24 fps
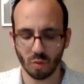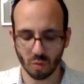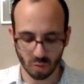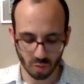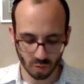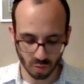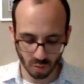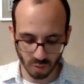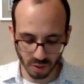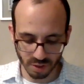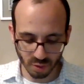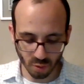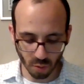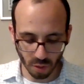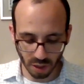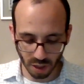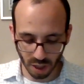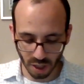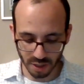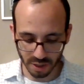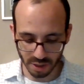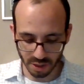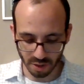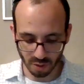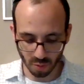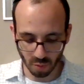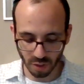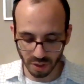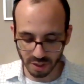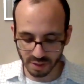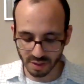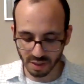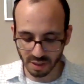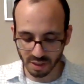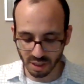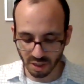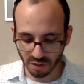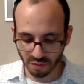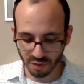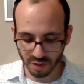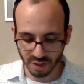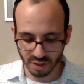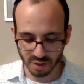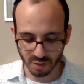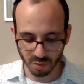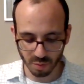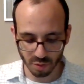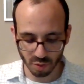What's going on here? What is the
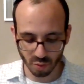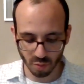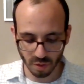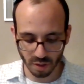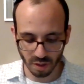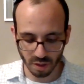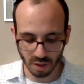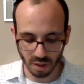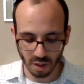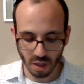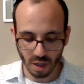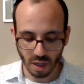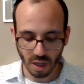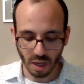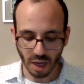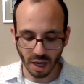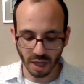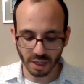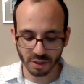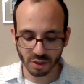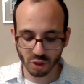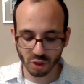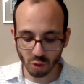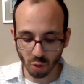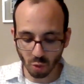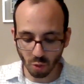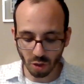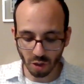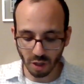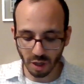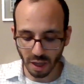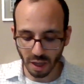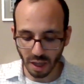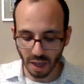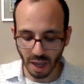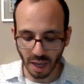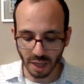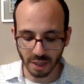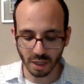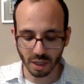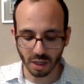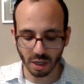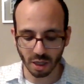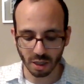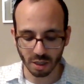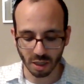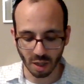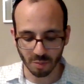difference between a tzur and a
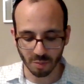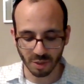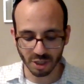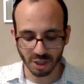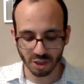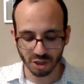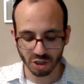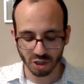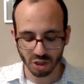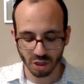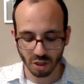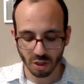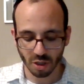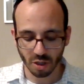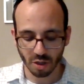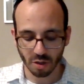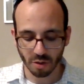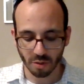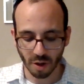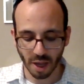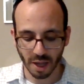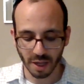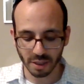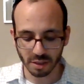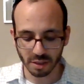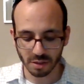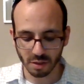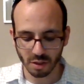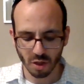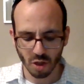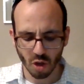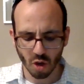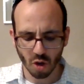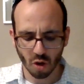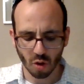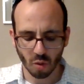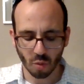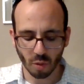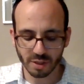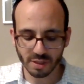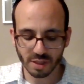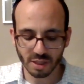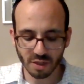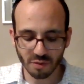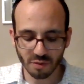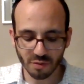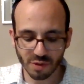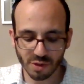chalamish, right? What is
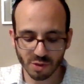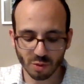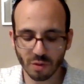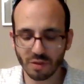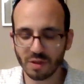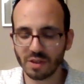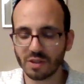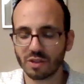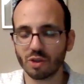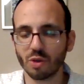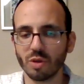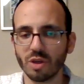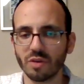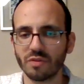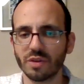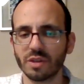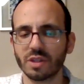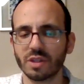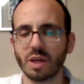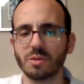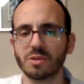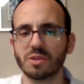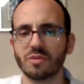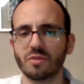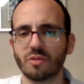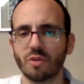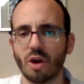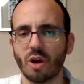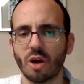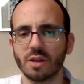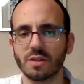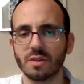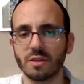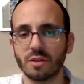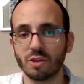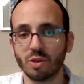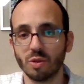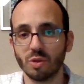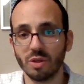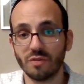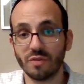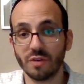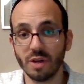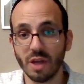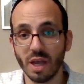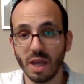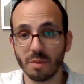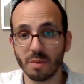the difference between these two different types of rocks? They're two
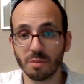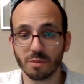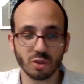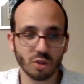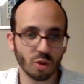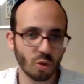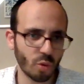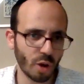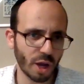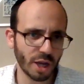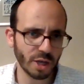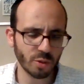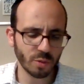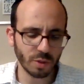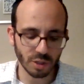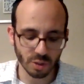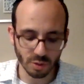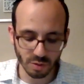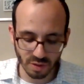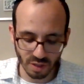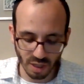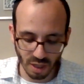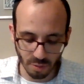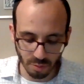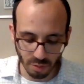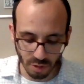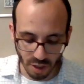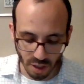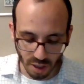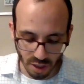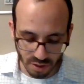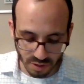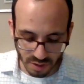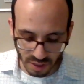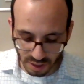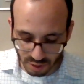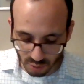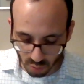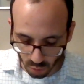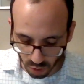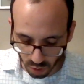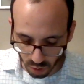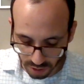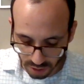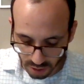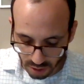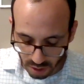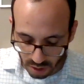different names, so why do we use them? So that's
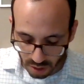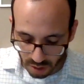one.